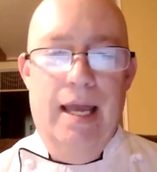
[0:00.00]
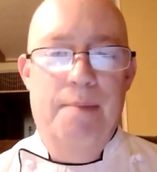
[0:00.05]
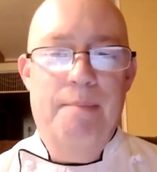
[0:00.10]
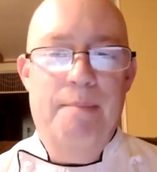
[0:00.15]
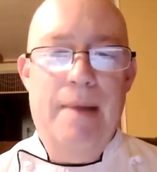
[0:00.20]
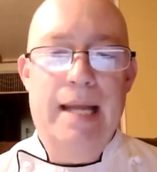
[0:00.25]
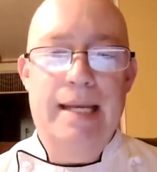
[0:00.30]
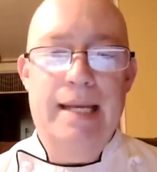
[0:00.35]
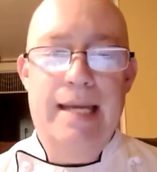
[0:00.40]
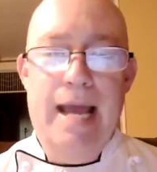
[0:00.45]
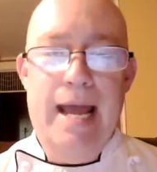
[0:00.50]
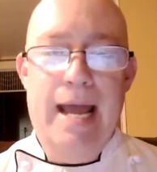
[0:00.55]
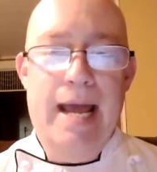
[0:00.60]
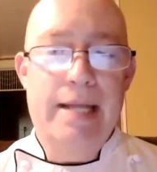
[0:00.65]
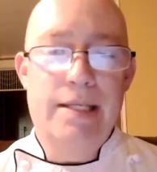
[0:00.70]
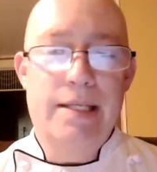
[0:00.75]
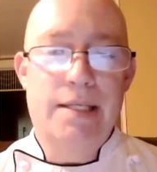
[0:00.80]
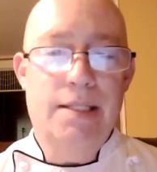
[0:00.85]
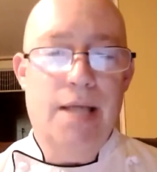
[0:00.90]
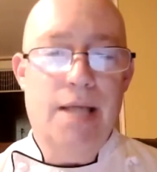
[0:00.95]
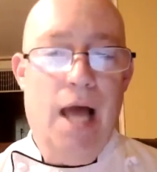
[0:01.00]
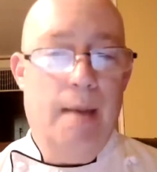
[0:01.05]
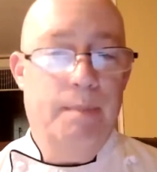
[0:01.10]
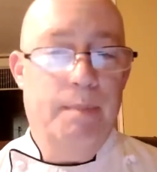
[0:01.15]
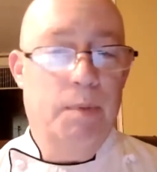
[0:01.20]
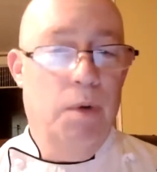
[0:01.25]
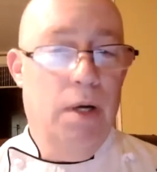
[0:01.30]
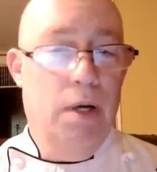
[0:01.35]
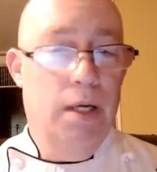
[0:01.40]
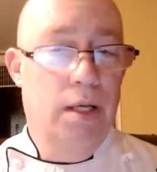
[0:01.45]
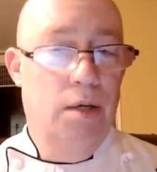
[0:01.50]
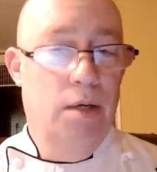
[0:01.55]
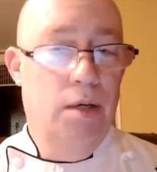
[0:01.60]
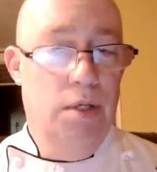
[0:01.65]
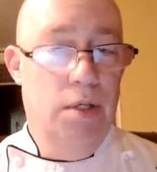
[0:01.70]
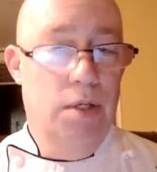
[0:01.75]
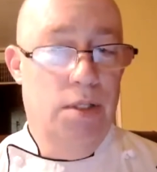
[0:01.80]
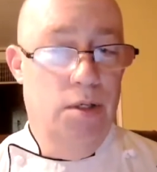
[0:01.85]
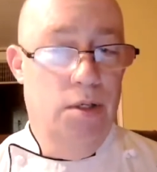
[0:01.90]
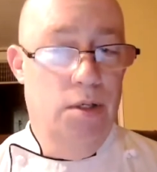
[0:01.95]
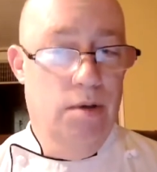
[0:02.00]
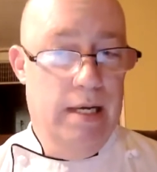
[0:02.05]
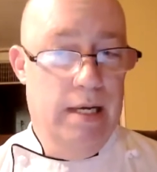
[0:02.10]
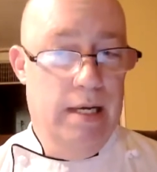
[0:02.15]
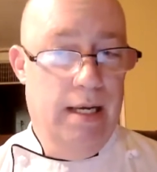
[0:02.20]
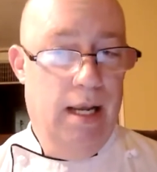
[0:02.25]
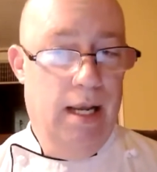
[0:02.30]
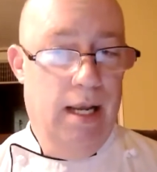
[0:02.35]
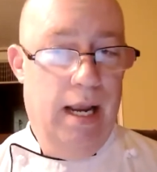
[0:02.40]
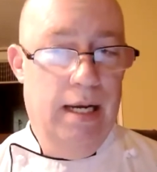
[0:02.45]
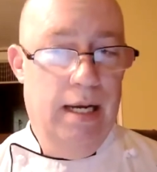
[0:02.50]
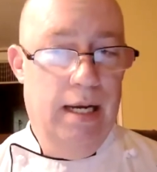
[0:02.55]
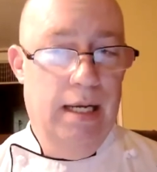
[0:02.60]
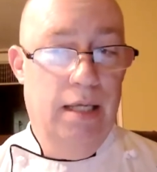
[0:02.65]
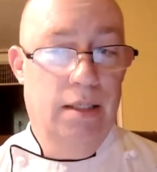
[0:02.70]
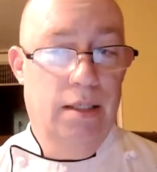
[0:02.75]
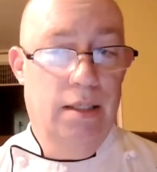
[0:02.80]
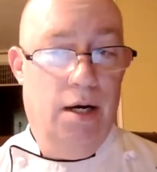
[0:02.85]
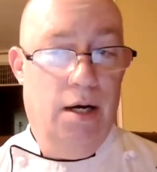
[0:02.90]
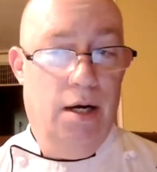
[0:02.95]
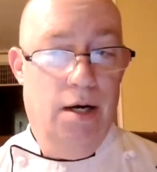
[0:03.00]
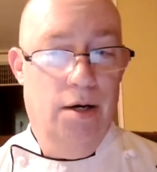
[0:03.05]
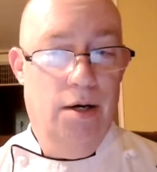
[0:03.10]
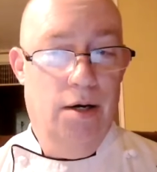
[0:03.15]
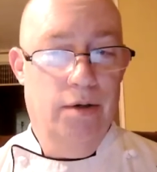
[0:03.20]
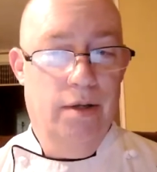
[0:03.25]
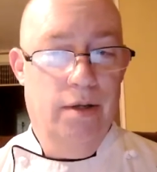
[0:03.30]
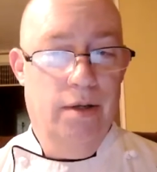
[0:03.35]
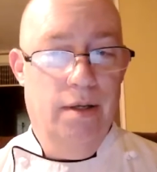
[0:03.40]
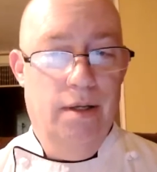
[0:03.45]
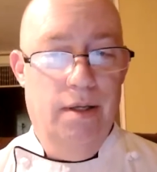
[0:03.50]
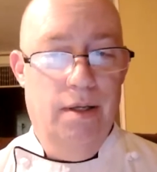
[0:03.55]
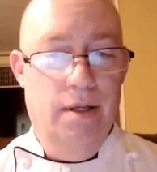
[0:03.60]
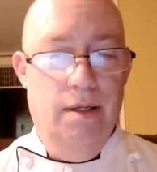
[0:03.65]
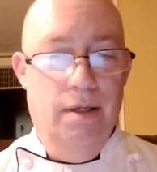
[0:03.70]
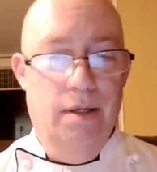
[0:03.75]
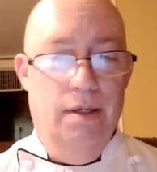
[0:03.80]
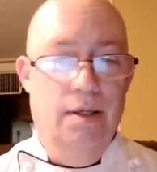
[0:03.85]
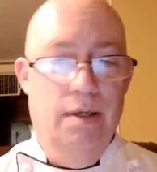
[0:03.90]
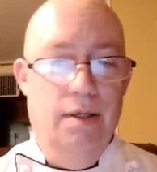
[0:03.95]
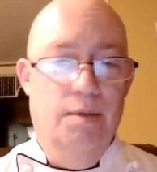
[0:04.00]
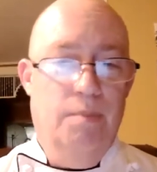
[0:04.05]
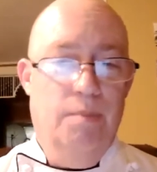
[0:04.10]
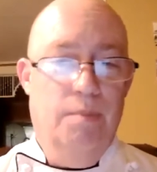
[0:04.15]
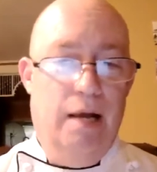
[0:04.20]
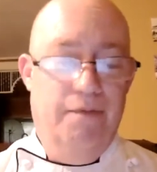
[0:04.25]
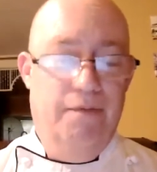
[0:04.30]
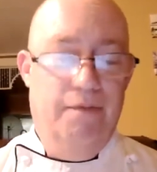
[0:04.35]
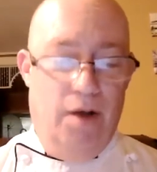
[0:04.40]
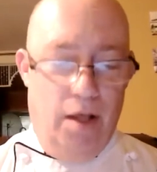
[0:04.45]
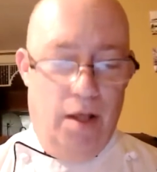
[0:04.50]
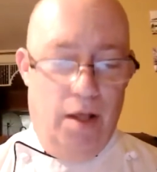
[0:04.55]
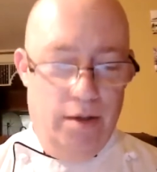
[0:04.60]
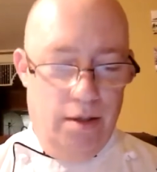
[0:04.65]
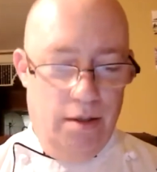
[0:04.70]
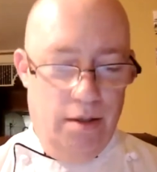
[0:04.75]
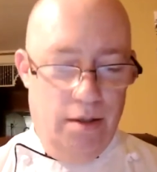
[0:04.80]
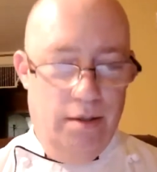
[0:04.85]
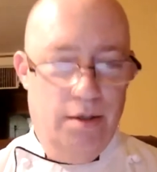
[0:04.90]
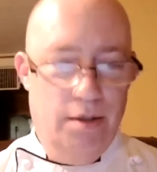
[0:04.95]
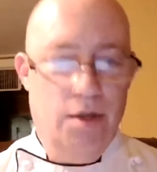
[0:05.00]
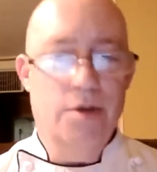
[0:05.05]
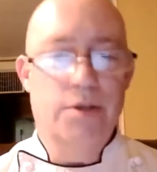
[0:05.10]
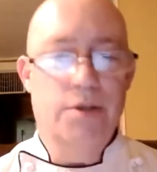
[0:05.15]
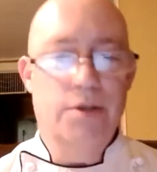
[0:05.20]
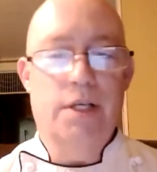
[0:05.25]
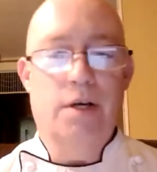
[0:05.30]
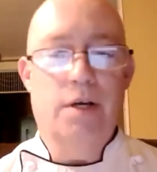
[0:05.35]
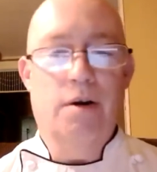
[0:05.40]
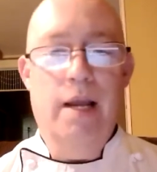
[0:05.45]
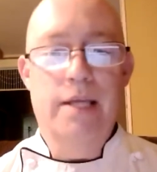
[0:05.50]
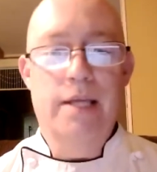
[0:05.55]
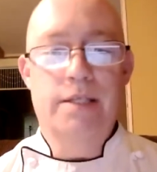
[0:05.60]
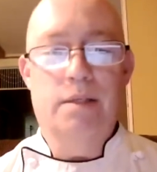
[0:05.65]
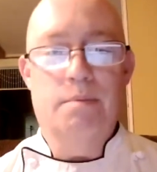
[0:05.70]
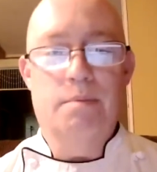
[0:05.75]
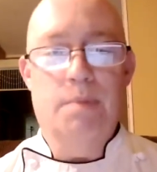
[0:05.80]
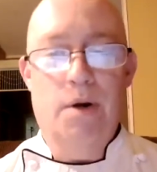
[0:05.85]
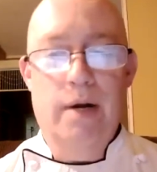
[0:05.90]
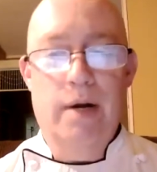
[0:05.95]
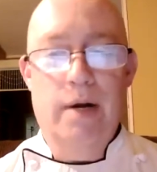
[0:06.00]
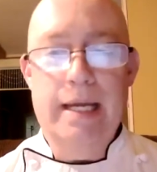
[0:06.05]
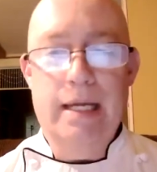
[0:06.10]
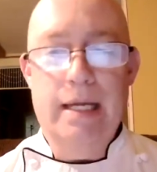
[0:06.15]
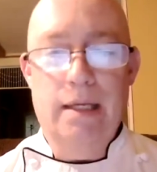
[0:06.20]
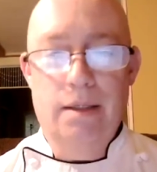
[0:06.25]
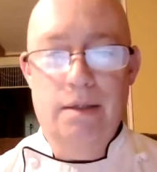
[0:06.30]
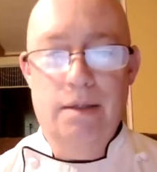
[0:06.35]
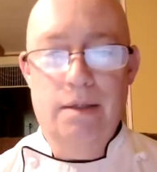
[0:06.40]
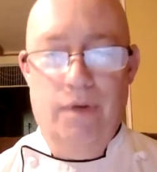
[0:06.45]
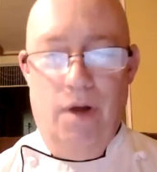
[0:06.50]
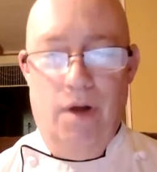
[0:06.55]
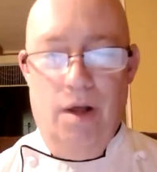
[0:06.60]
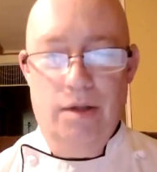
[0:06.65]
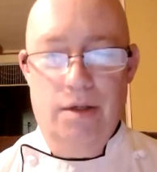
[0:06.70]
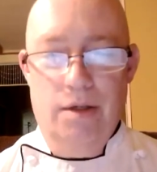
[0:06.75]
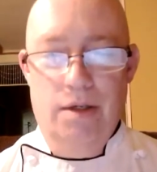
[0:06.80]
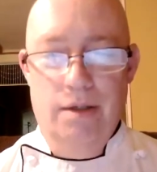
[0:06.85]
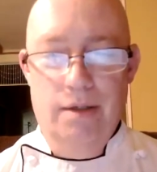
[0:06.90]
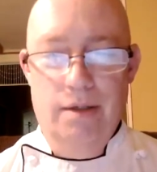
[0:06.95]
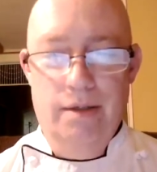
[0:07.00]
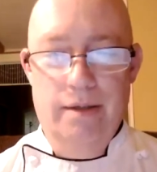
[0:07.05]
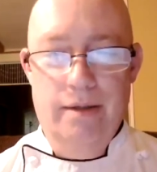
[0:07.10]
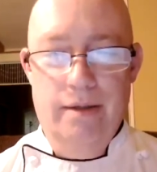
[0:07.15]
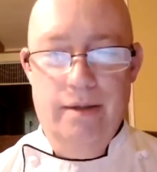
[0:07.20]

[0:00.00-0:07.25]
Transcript: And my dad stopped what he was doing, and he turned, my father, 3rd generation Marine father.